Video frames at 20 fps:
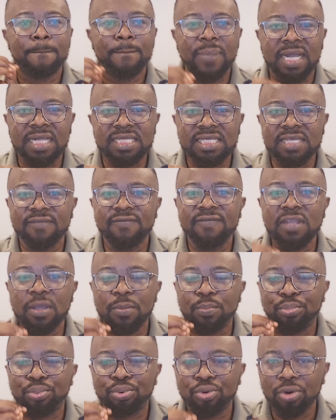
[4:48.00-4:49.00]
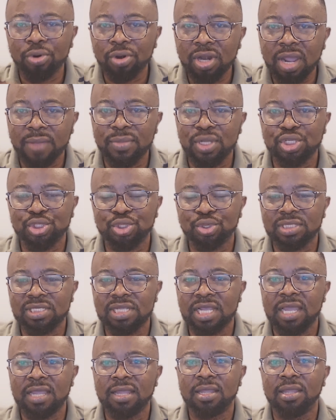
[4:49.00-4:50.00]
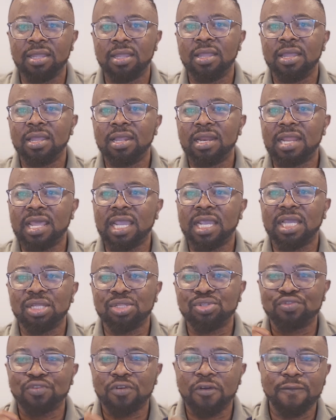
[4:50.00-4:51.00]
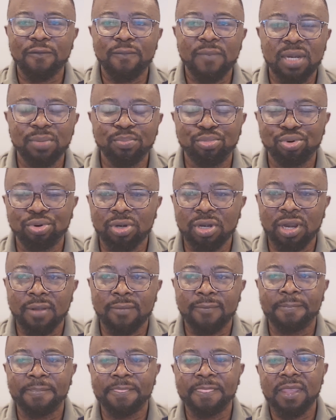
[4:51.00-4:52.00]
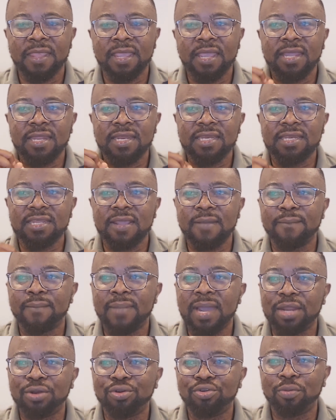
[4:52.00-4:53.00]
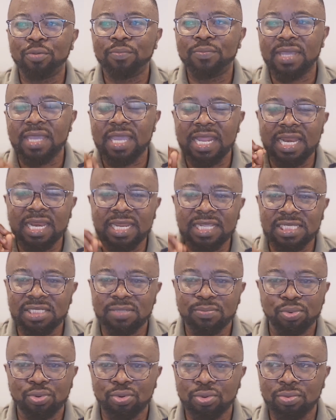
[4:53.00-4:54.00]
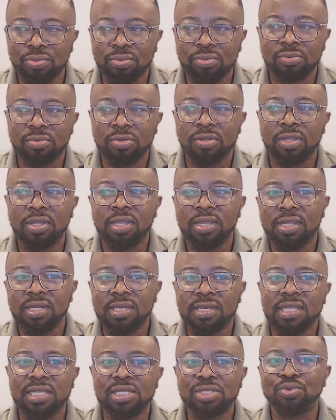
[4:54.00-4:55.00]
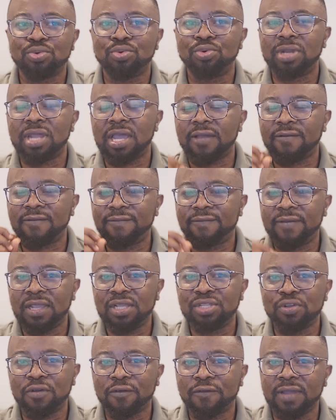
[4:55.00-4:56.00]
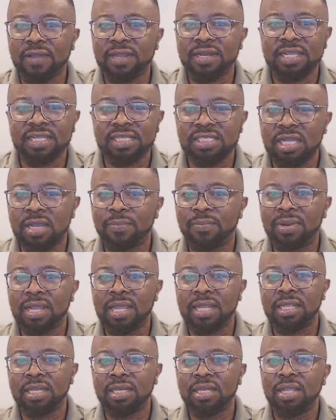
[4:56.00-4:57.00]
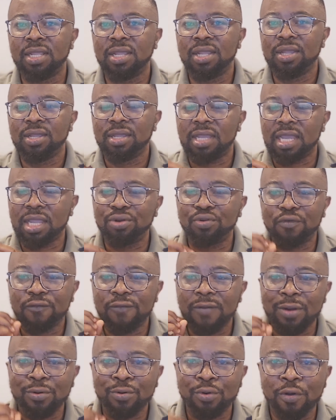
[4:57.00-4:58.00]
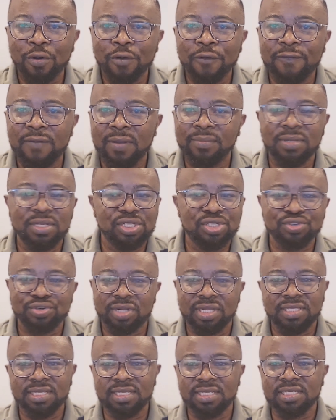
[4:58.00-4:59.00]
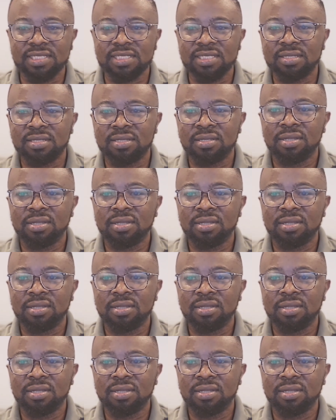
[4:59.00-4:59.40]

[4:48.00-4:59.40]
But if the program is shorter, like a 12-month program, they might not be eligible. This could affect your financial planning and overall family strategy.